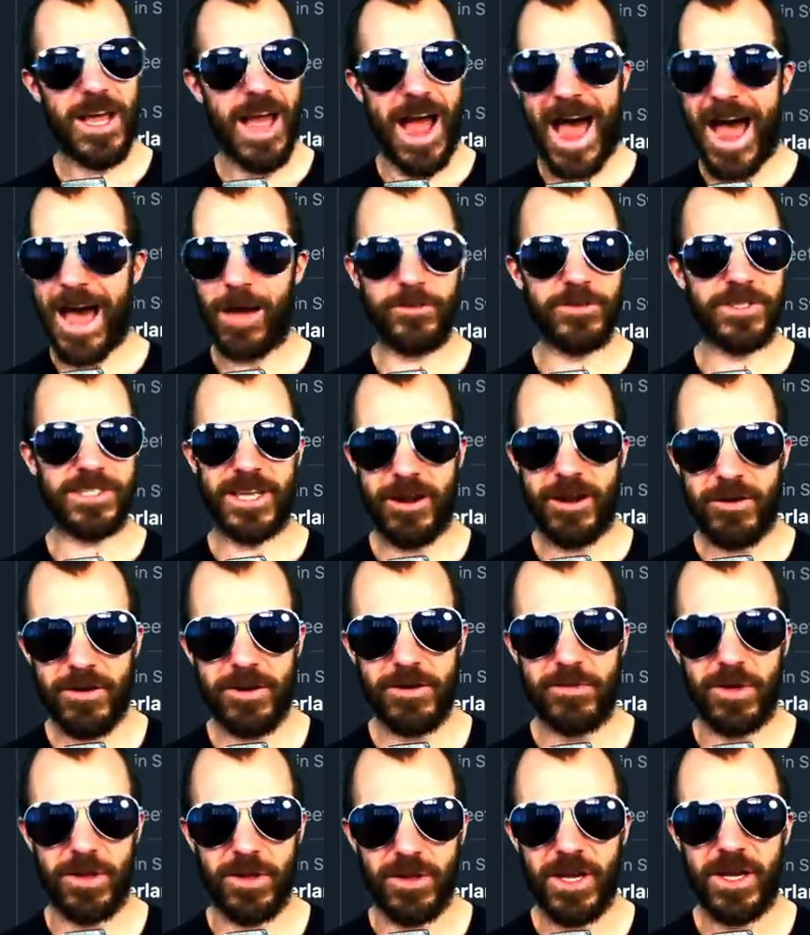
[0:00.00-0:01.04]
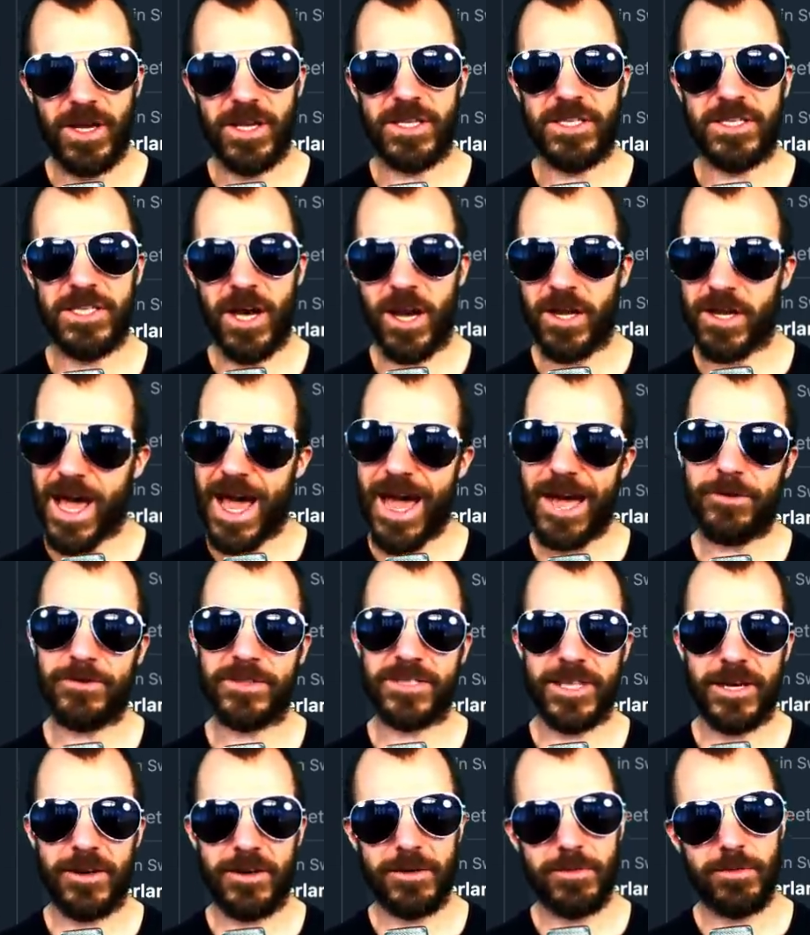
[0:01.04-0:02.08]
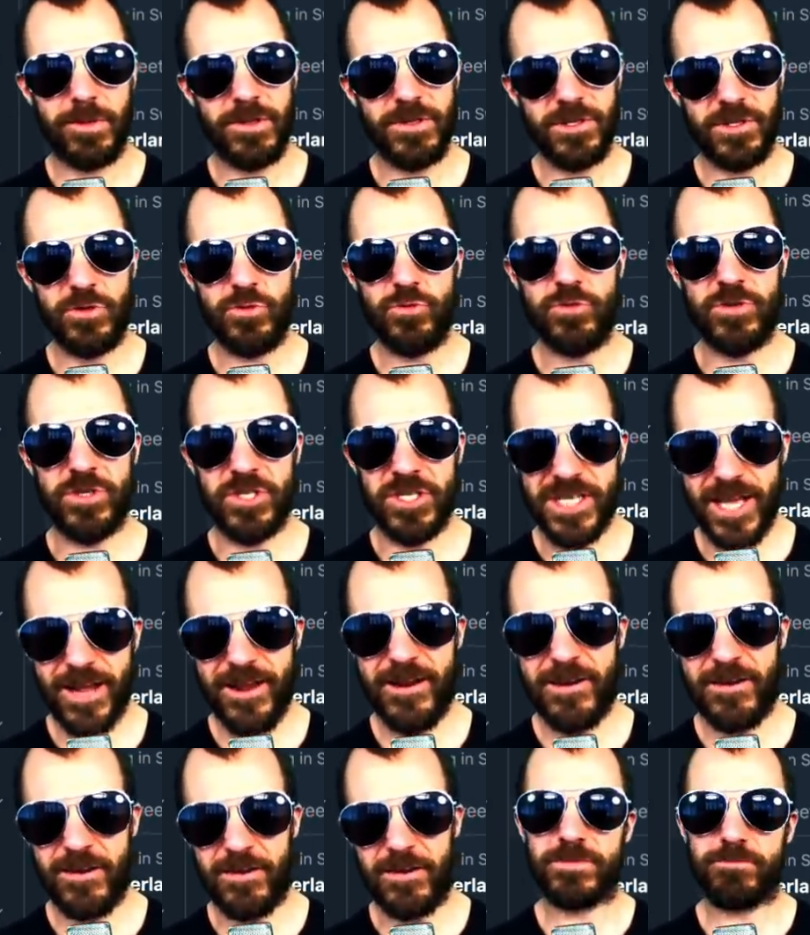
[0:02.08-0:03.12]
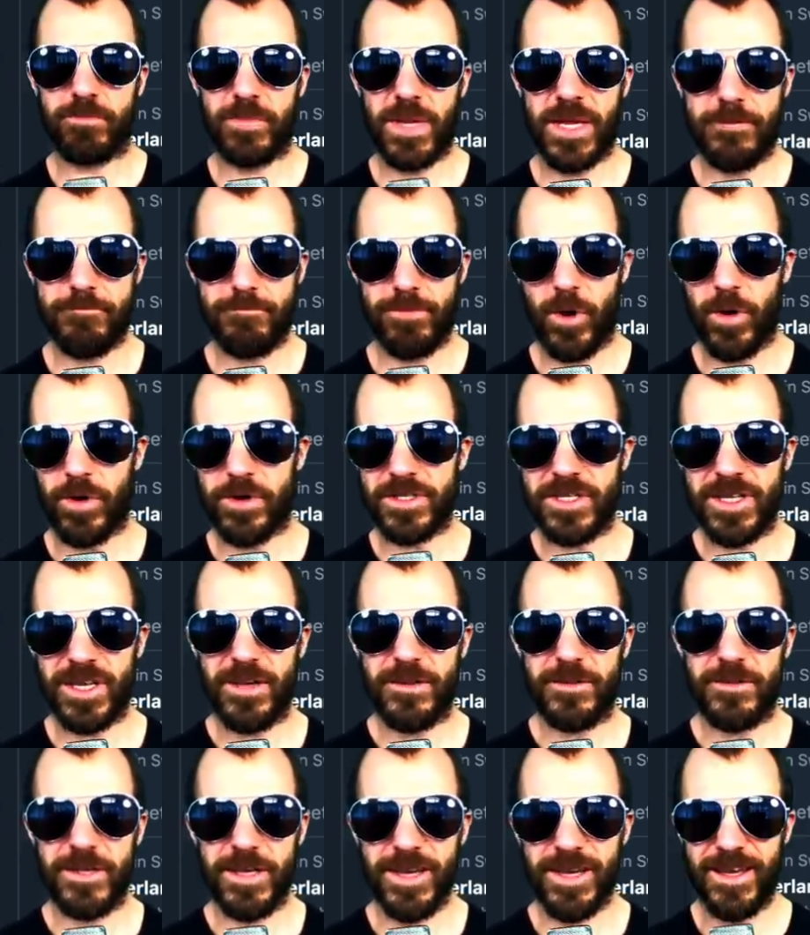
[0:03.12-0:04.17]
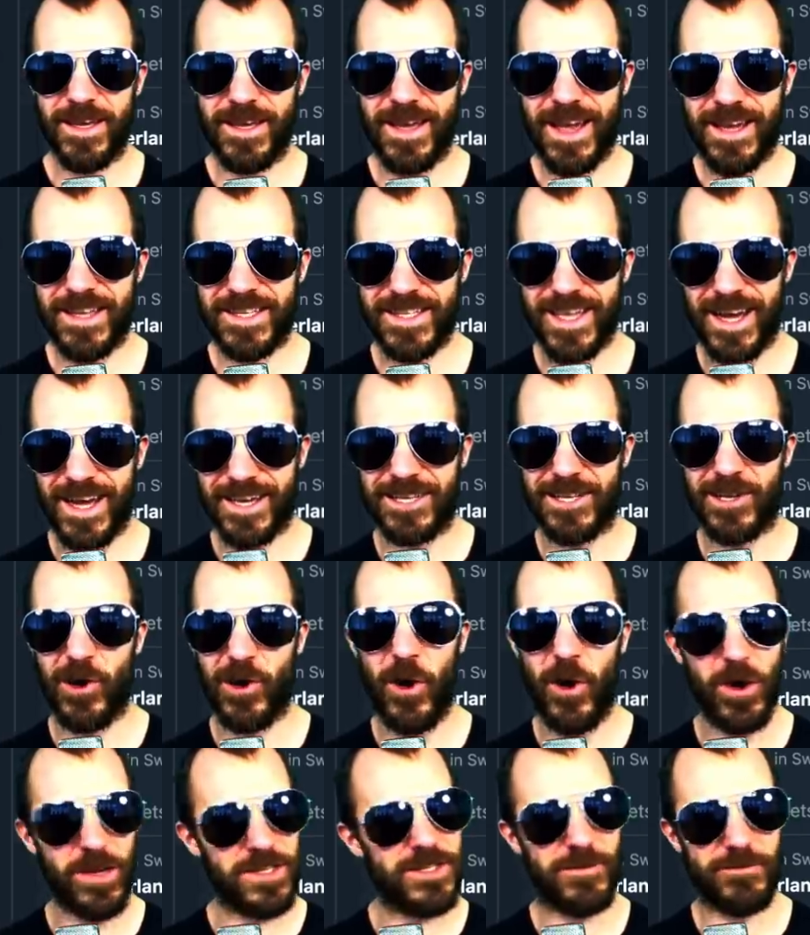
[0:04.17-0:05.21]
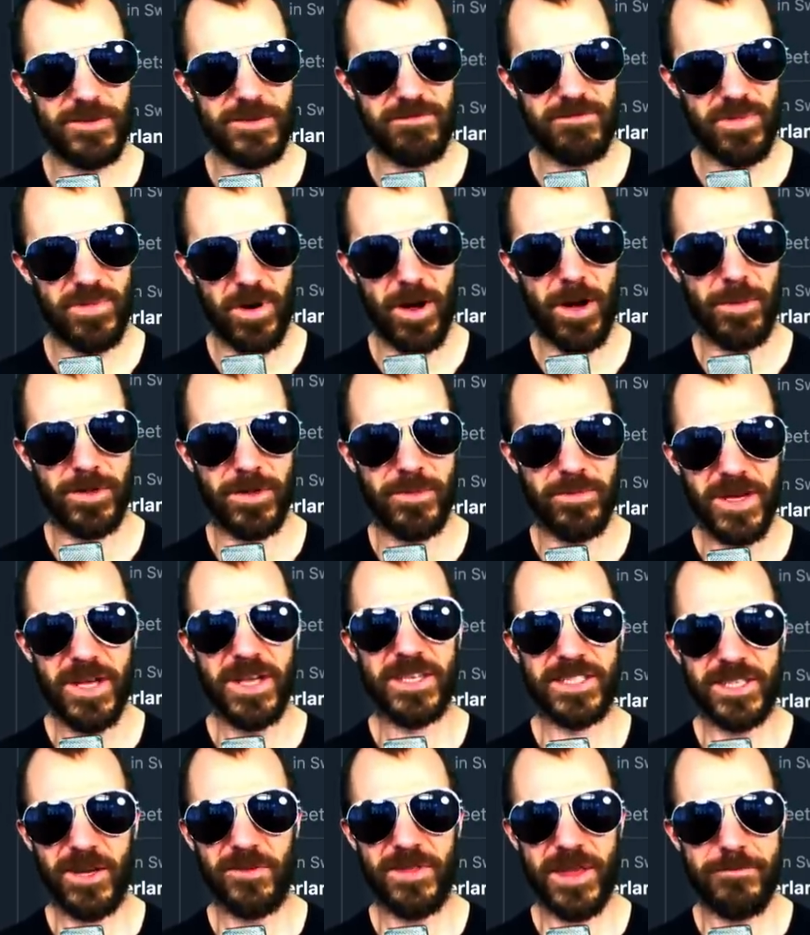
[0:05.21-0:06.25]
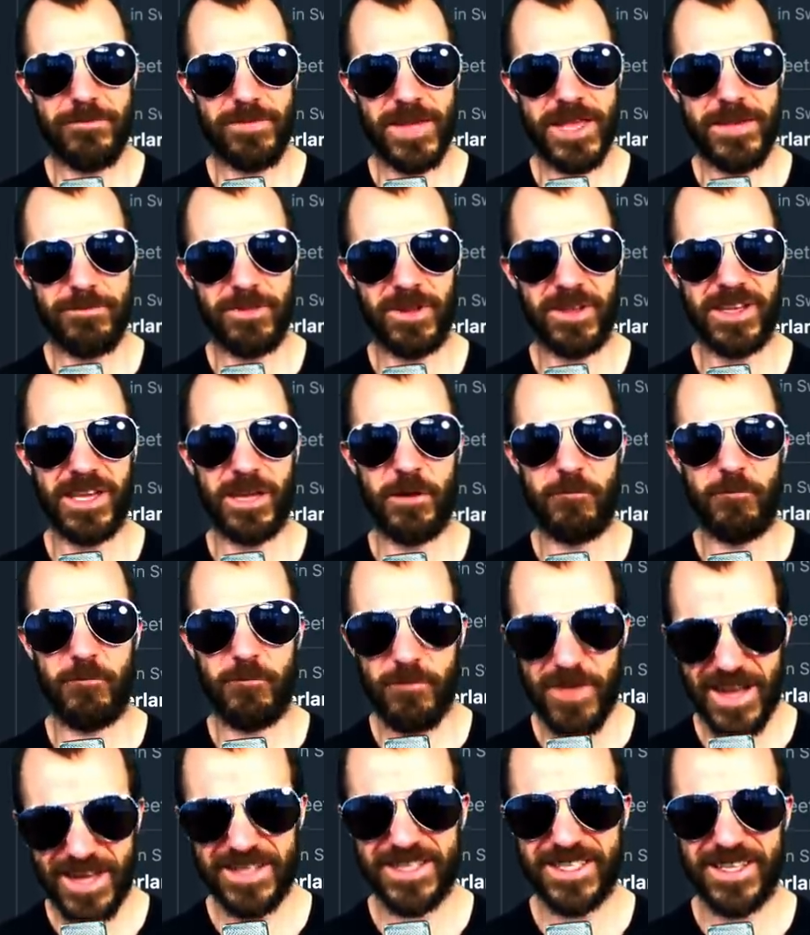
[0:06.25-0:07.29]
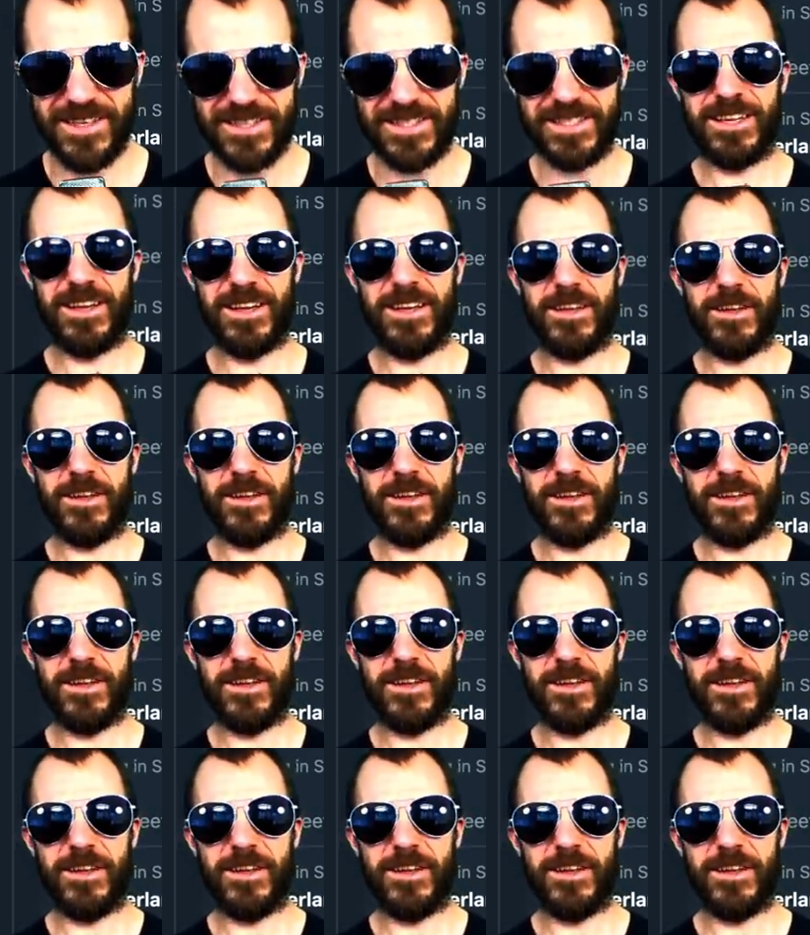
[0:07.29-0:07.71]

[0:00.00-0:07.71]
How terrible, Yann, how terrible you dare pinpoint the exact cause of the problem so that people can fix it.